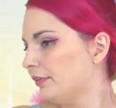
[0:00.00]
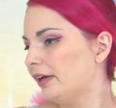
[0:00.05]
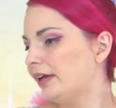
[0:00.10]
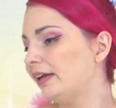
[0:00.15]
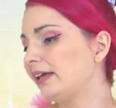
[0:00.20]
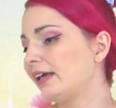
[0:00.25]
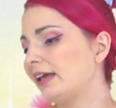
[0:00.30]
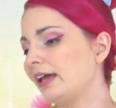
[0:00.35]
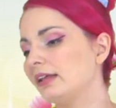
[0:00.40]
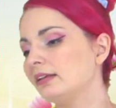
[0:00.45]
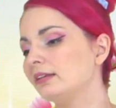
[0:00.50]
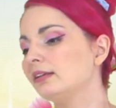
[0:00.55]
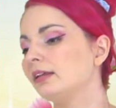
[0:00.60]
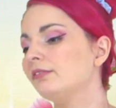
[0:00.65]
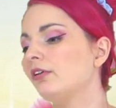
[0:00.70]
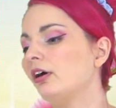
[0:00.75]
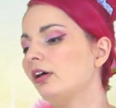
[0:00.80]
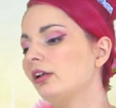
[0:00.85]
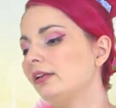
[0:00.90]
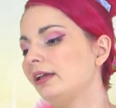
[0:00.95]
And again,
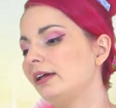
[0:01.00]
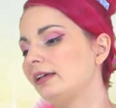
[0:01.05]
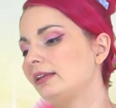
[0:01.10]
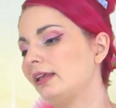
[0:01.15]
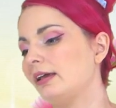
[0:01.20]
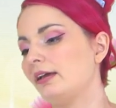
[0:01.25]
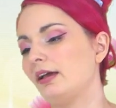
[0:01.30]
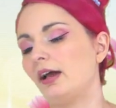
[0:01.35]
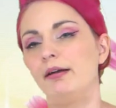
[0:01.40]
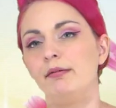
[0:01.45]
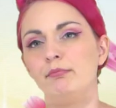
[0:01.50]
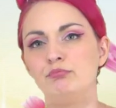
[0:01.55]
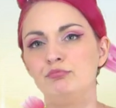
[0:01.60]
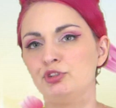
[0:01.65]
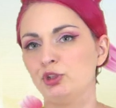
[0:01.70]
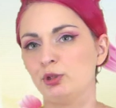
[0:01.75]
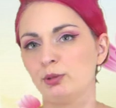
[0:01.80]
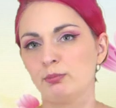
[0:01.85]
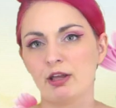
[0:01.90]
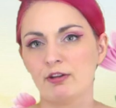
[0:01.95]
they've all I'm
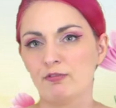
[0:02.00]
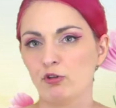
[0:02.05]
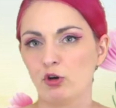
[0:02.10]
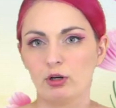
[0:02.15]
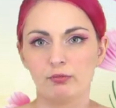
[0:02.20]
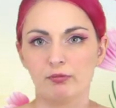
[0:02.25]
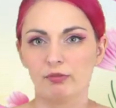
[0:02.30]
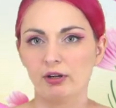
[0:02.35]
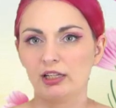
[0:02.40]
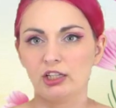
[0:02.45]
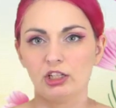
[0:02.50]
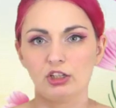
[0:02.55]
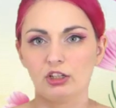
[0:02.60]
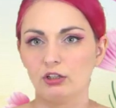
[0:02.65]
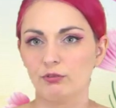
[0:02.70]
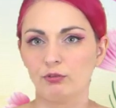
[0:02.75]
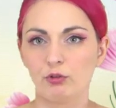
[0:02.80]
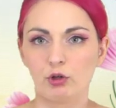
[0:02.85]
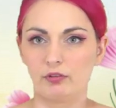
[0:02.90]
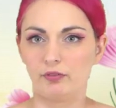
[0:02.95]
doing my
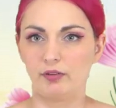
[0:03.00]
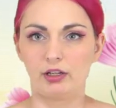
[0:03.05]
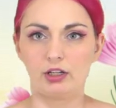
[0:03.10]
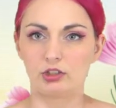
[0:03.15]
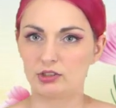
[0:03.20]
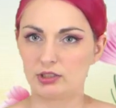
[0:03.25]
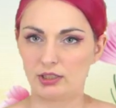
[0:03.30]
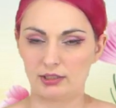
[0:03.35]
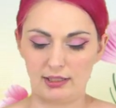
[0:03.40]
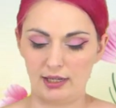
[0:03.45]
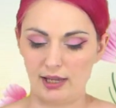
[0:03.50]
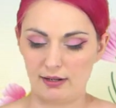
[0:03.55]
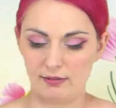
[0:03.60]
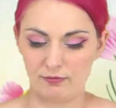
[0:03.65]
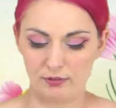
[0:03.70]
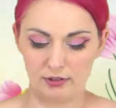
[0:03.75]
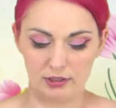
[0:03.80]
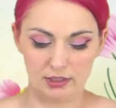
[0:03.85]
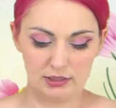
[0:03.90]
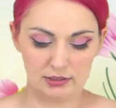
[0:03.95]
regular 4 fingers at the
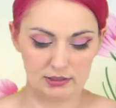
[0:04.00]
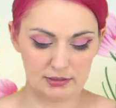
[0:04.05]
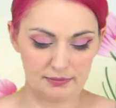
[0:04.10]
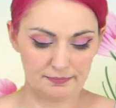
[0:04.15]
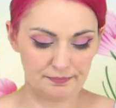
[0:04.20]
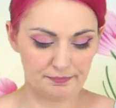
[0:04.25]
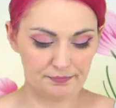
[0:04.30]
end for these.